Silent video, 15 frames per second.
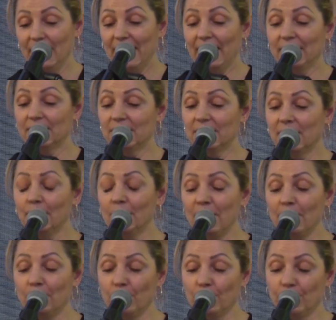
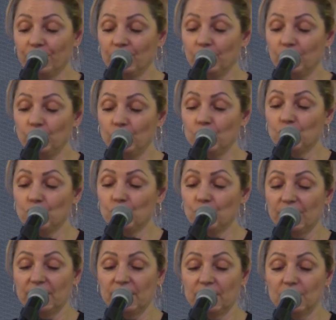extremely important to
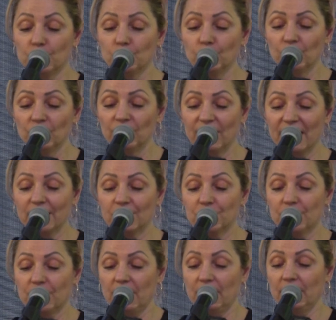ensure the smooth
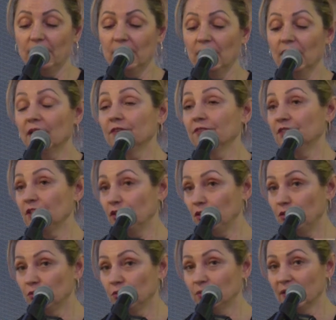functioning of the
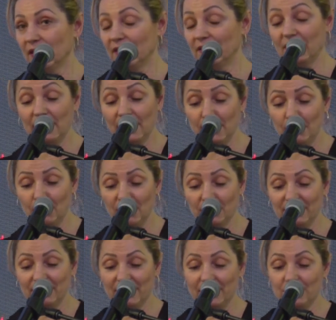EU and the
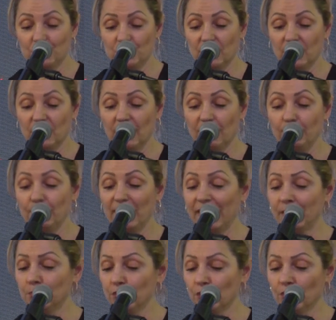implementation of
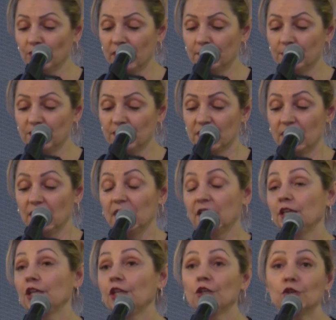planned programs,
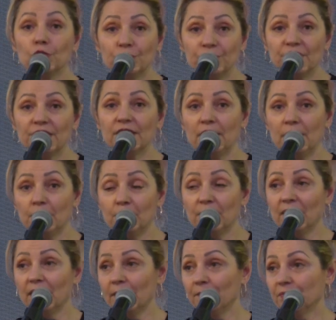including
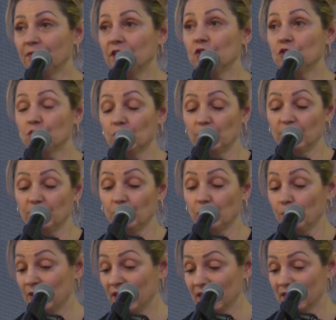IPA, the Instrument for
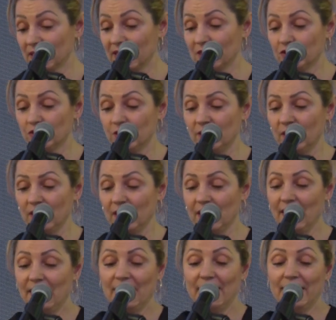Pre-Accession,
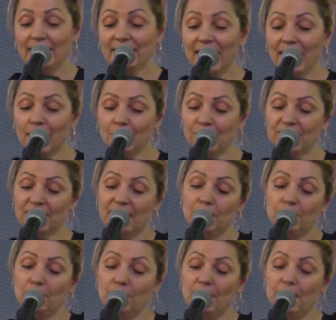and how it
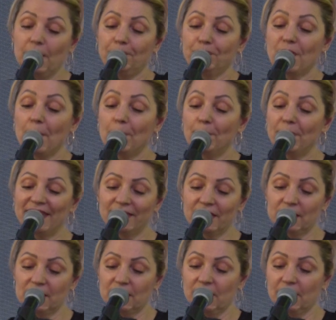can be better
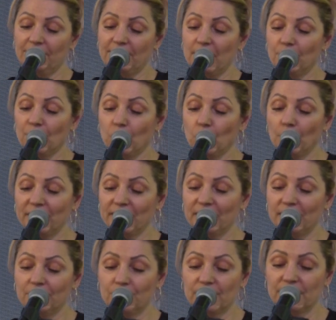serve our common
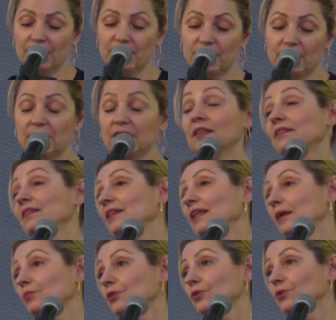interests in the
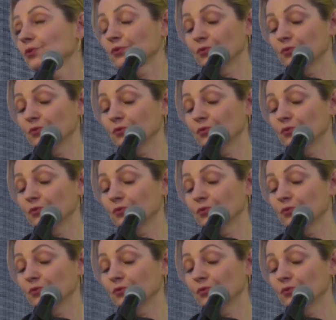neighborhood.